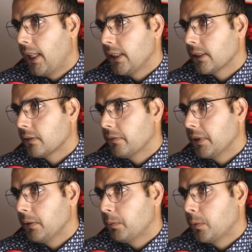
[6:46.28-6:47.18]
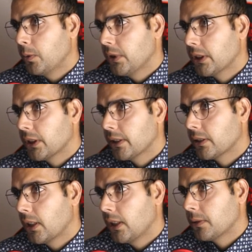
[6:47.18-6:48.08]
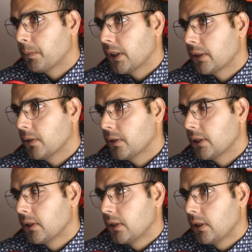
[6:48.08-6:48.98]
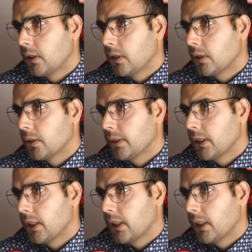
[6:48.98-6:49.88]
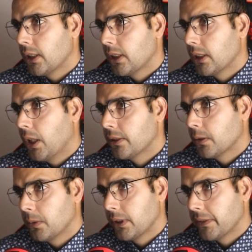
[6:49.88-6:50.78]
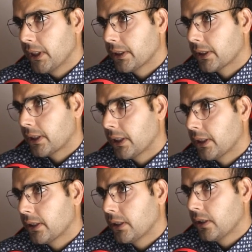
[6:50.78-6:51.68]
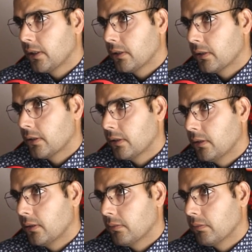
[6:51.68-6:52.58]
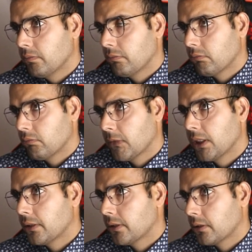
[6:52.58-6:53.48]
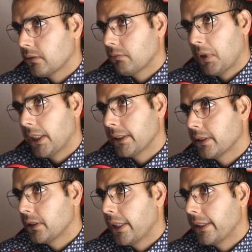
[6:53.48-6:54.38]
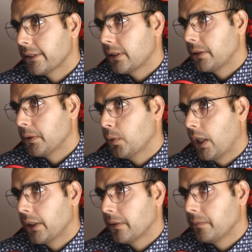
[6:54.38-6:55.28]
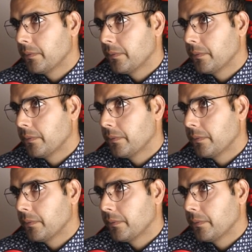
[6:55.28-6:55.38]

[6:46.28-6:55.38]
And we push the sign up button to the bottom of the screen, so it has a nicer UI.